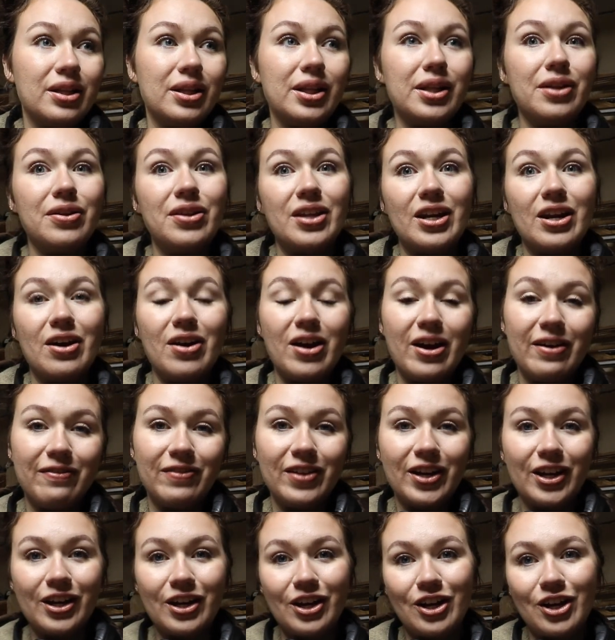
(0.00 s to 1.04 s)
So then I'll have
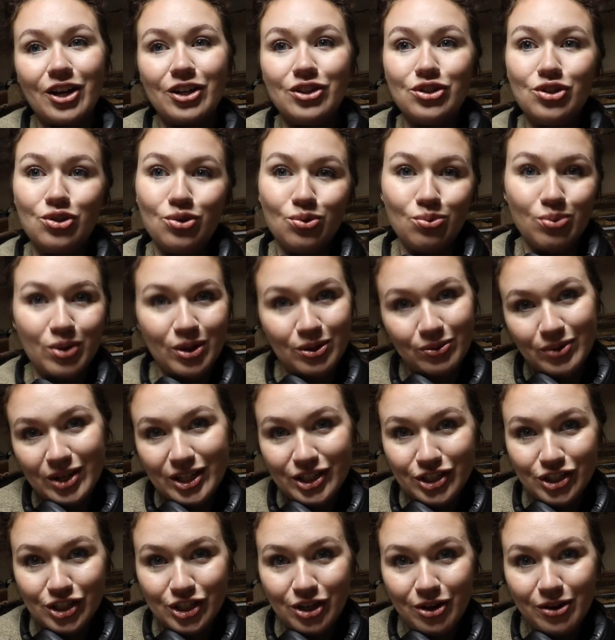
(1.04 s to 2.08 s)
like a 2-1
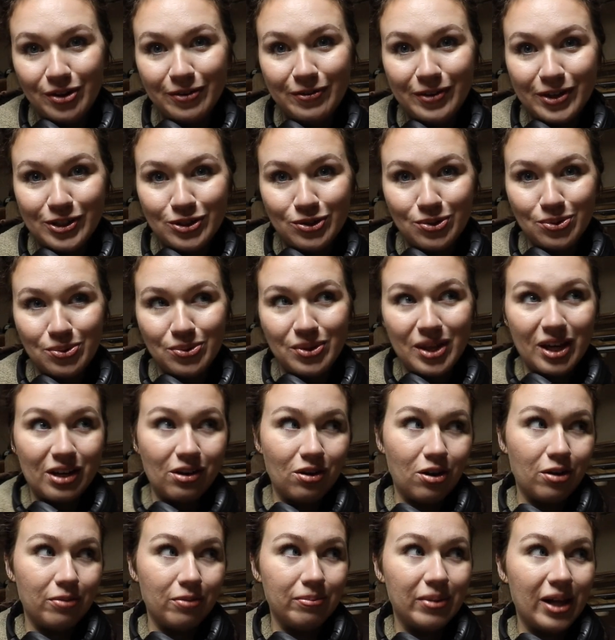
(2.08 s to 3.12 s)
ratio if I do
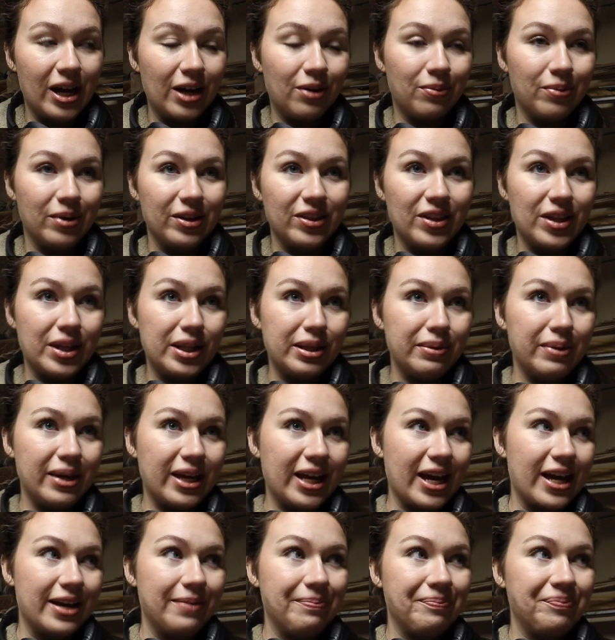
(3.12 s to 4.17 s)
that all black one this
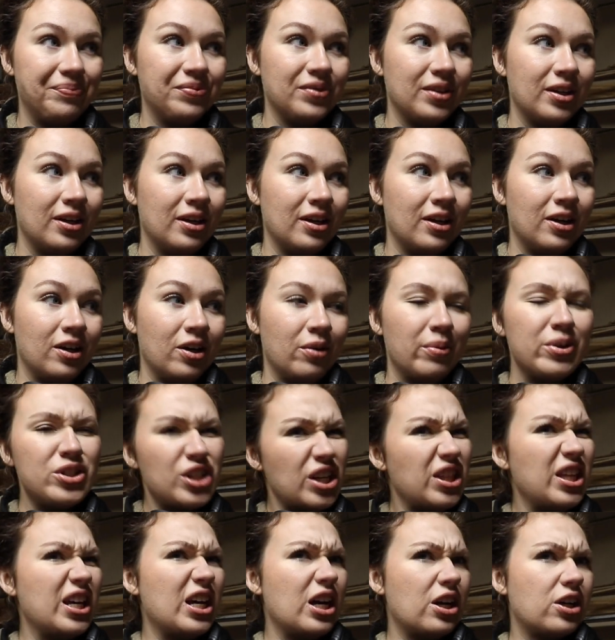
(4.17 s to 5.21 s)
weekend, which I
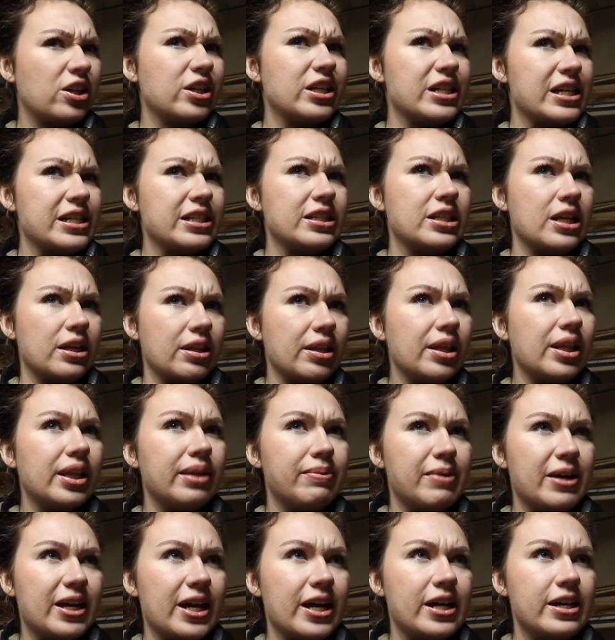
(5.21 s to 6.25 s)
think I could get done this
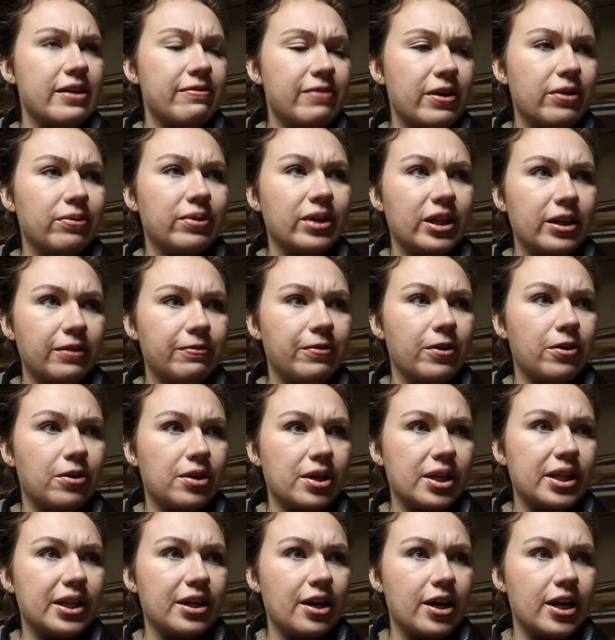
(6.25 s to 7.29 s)
weekend if I really
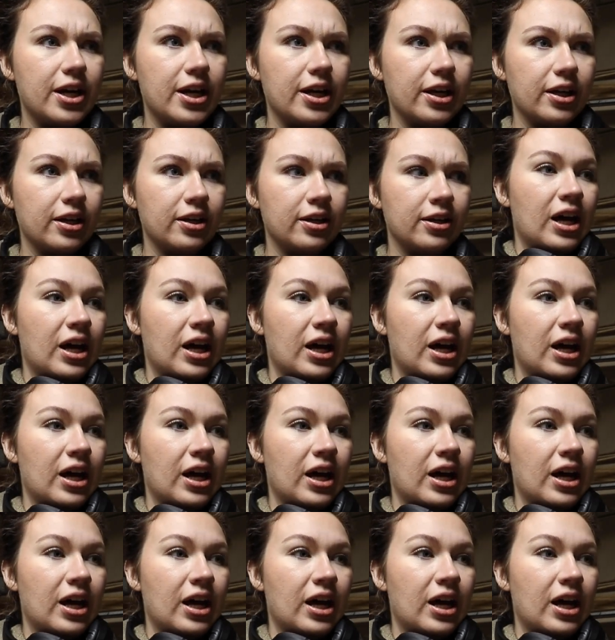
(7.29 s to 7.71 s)
focused on it.